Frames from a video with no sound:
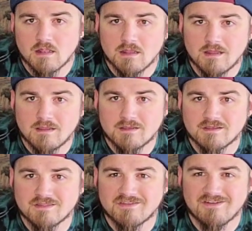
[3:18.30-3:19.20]
Like,
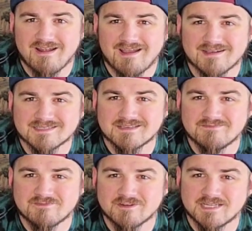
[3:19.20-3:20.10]
they're asking
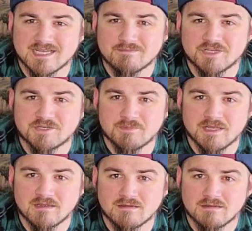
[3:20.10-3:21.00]
for damage,
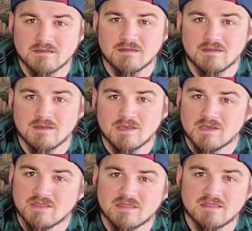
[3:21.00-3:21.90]
man.
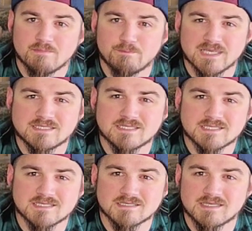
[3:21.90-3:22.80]

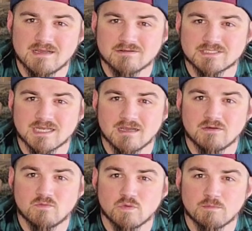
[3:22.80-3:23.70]
Businesses
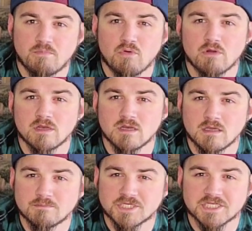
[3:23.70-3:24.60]
downtown were boarding
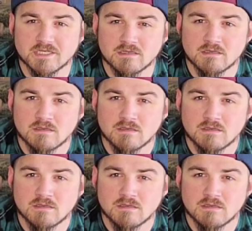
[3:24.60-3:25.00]
up shit.